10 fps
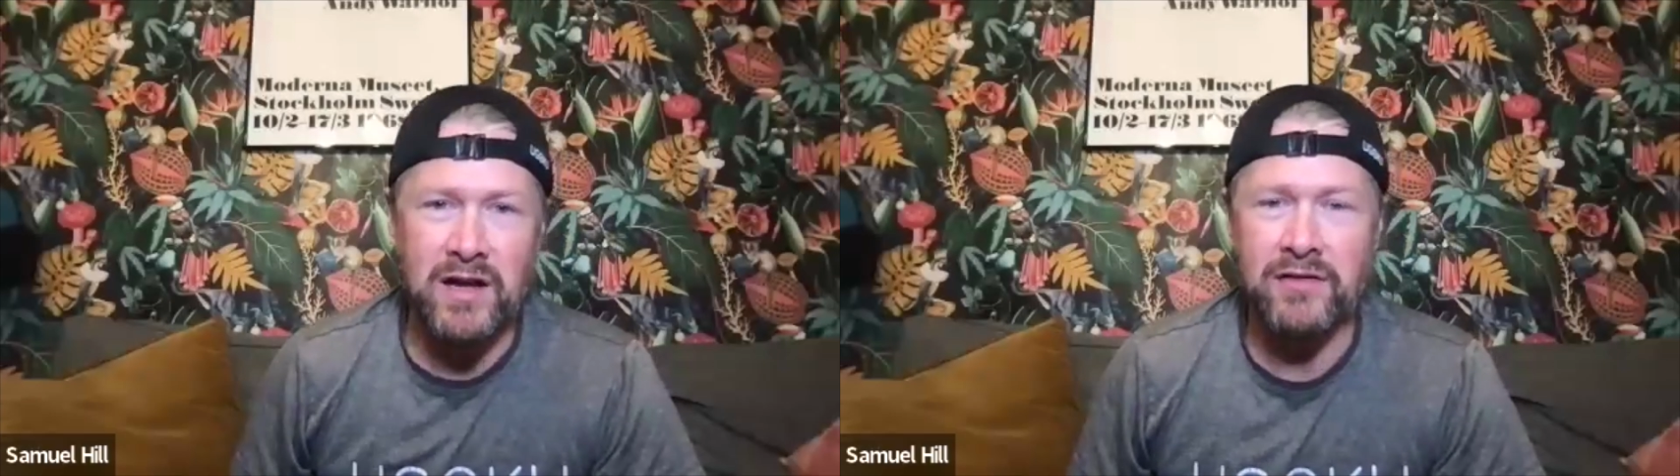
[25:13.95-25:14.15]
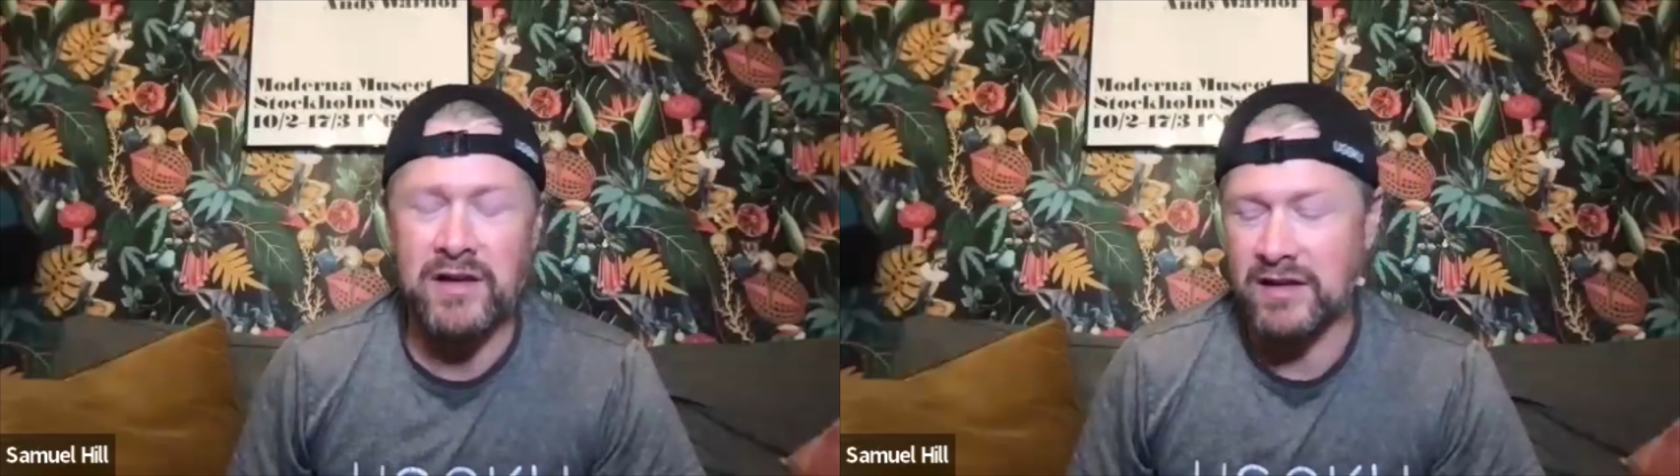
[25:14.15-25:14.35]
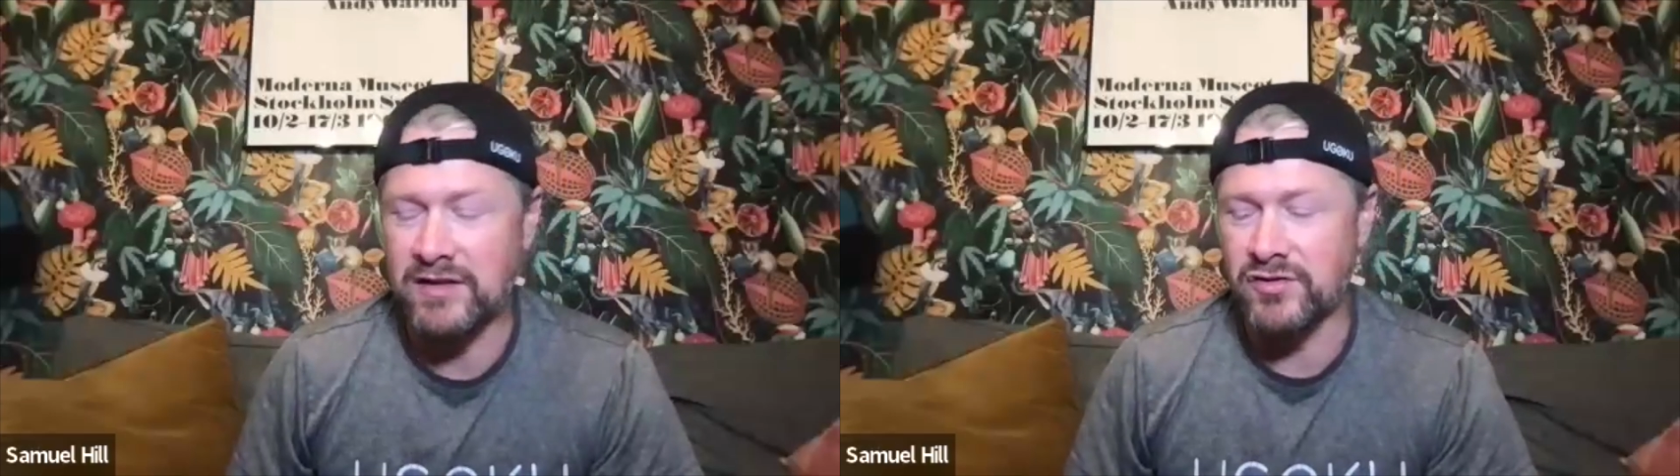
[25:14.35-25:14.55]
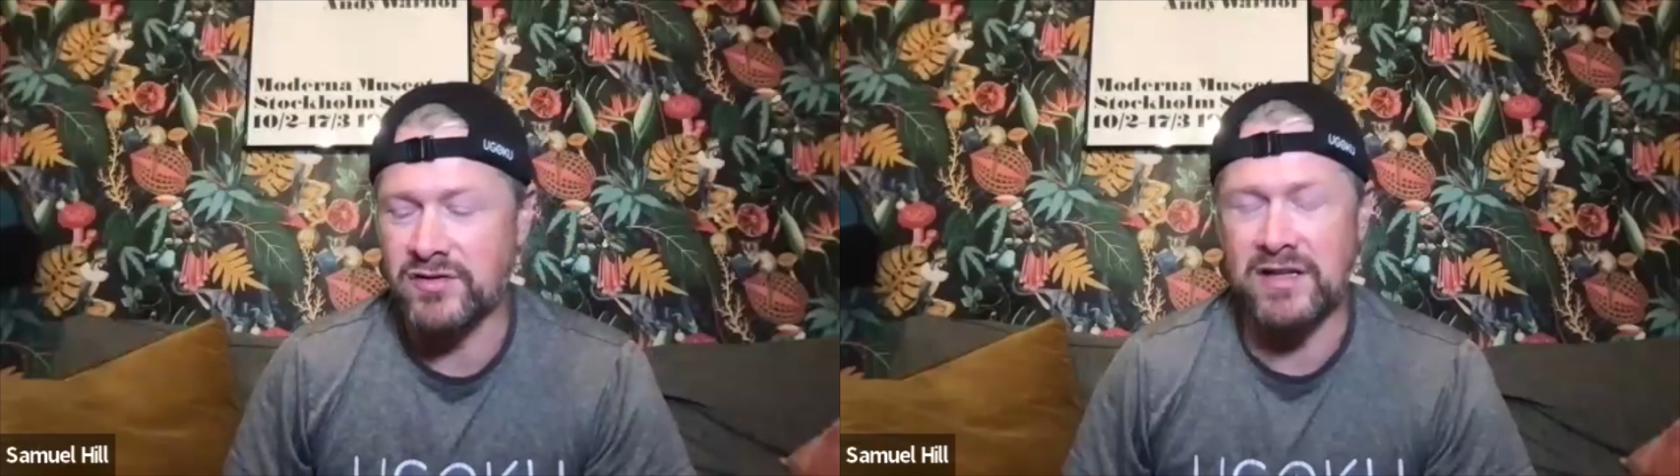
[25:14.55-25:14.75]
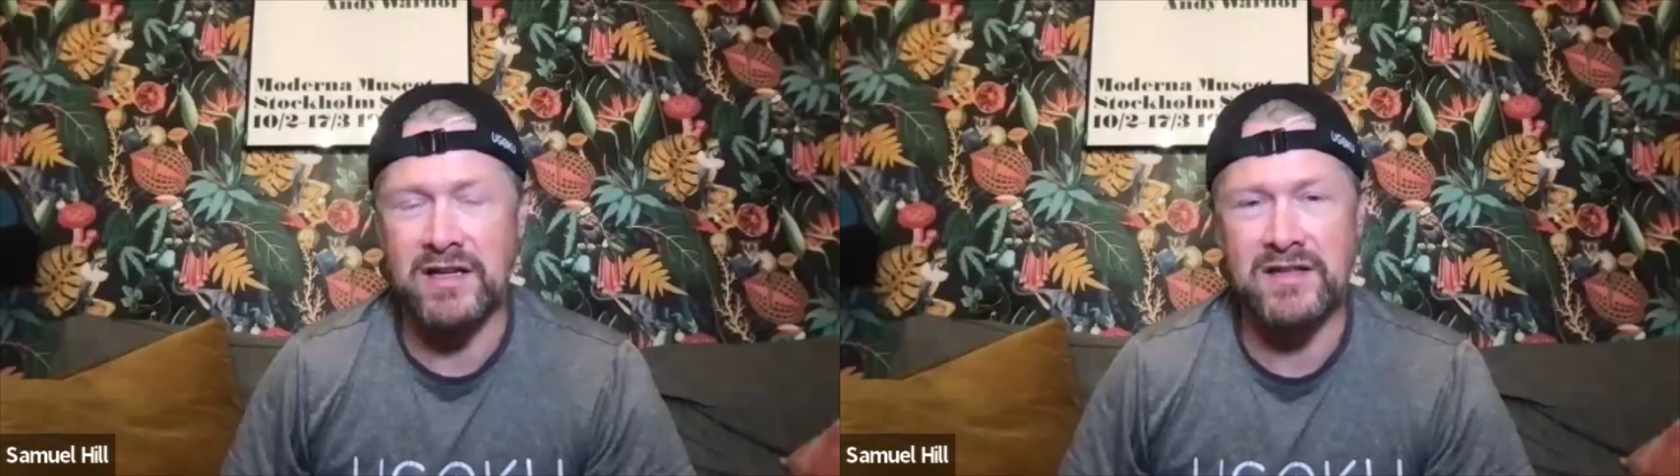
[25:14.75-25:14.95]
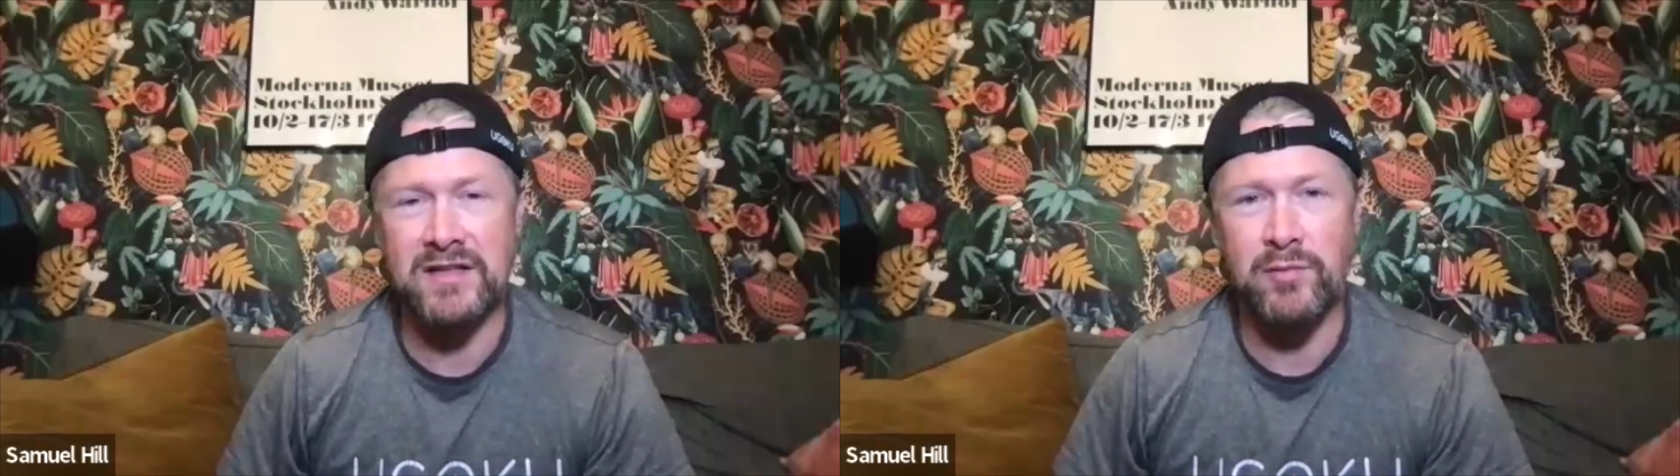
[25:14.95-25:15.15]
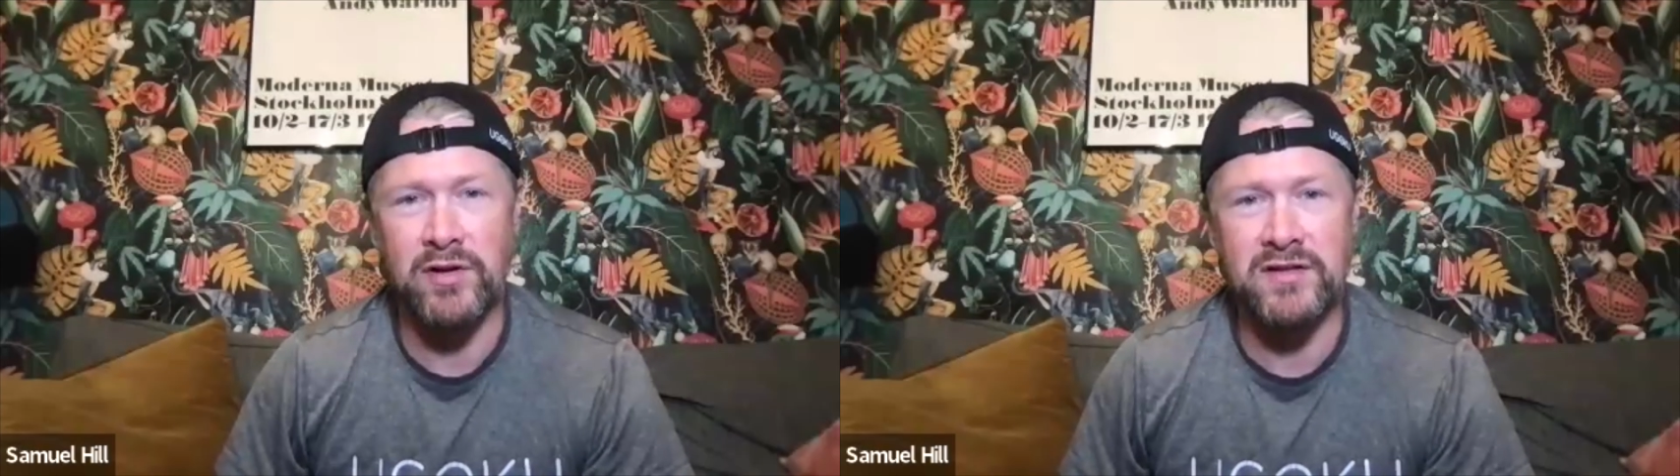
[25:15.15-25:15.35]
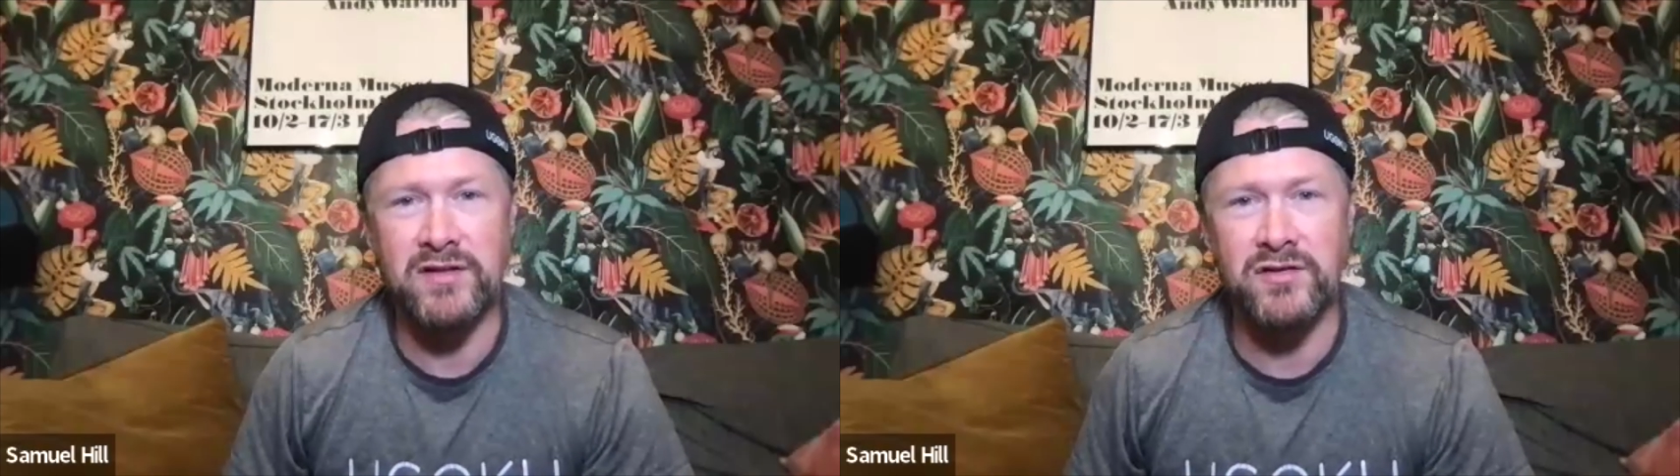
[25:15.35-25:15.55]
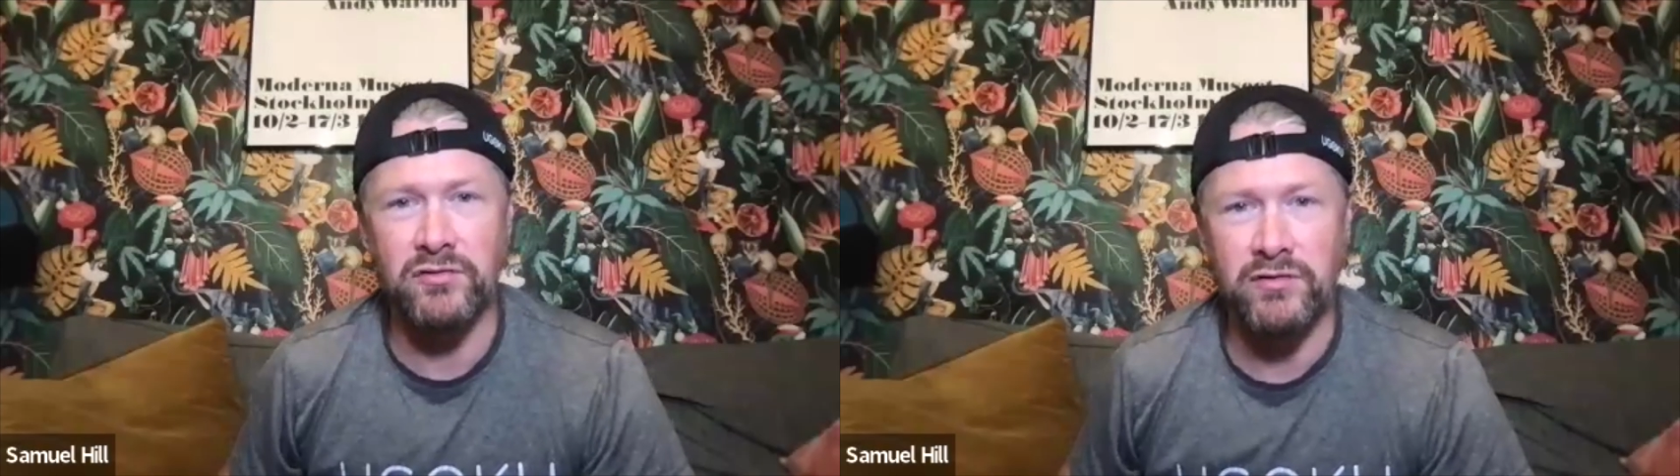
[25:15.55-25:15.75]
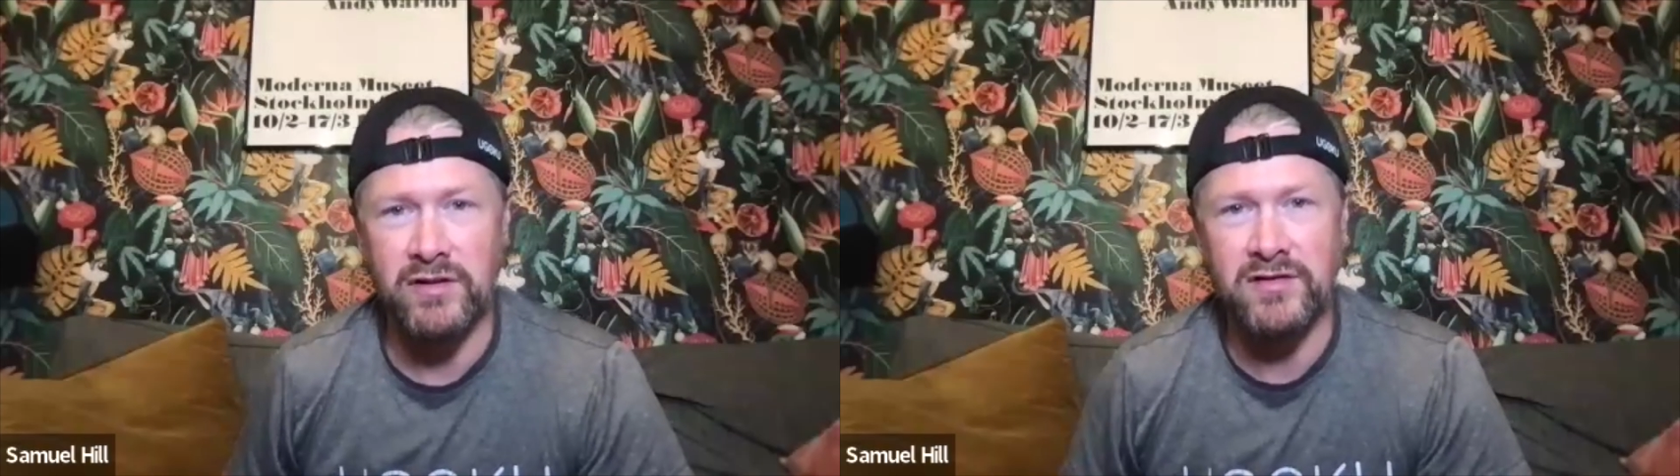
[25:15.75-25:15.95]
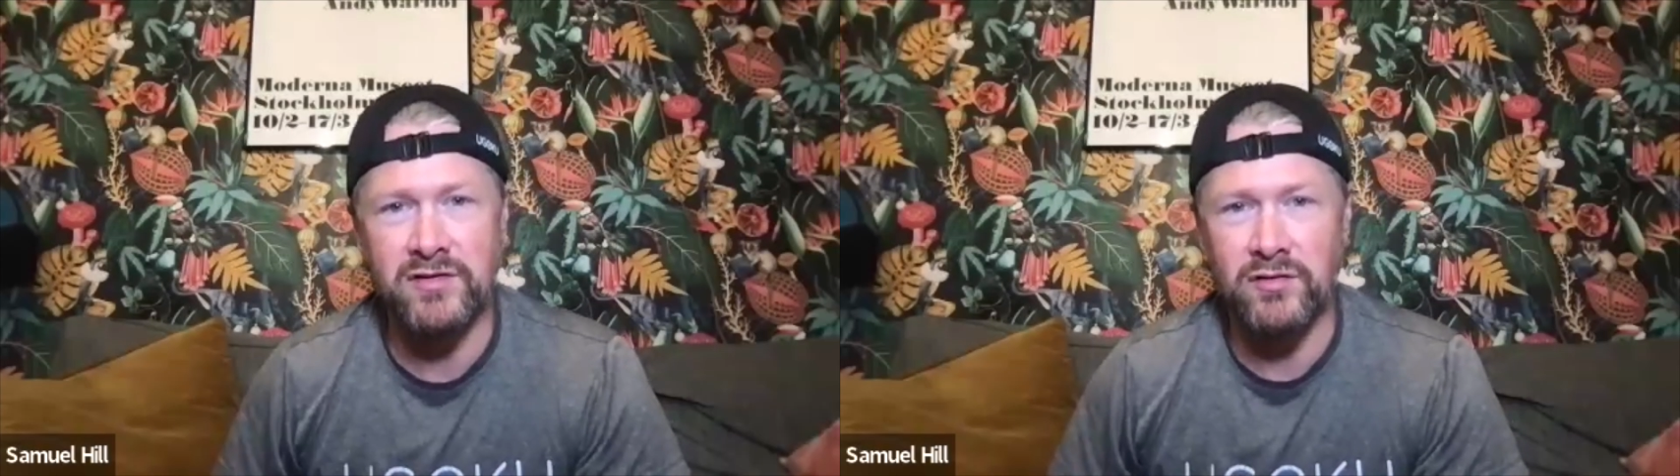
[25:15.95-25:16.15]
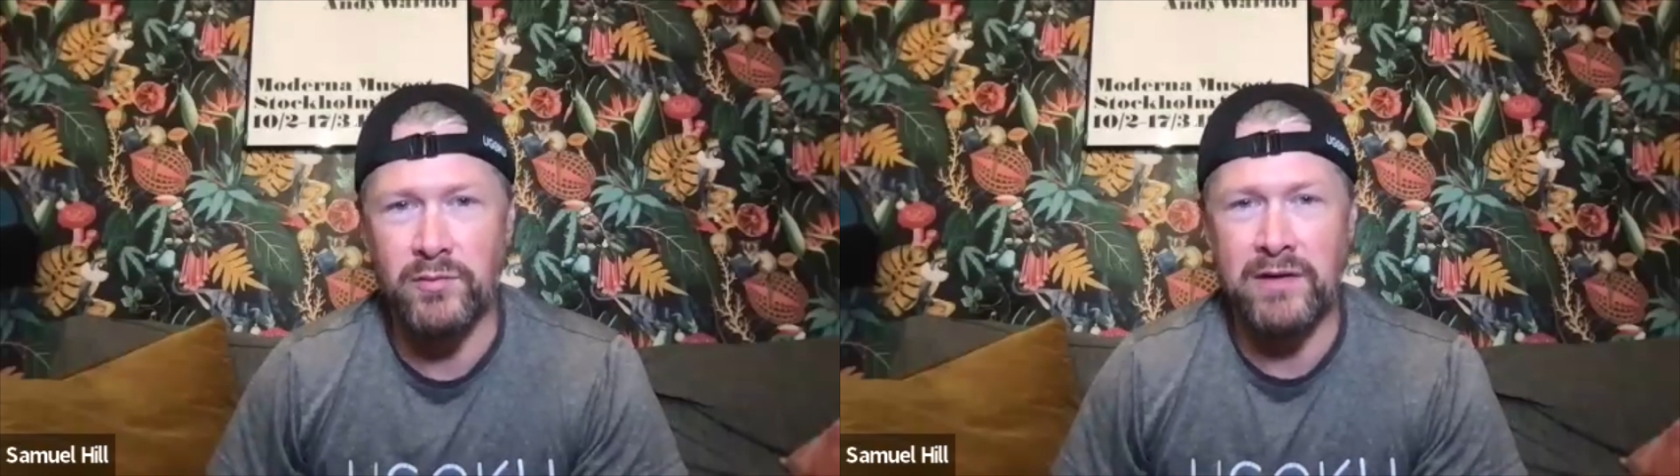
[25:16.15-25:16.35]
I think it's just hearsay, but it's a story that's sort of being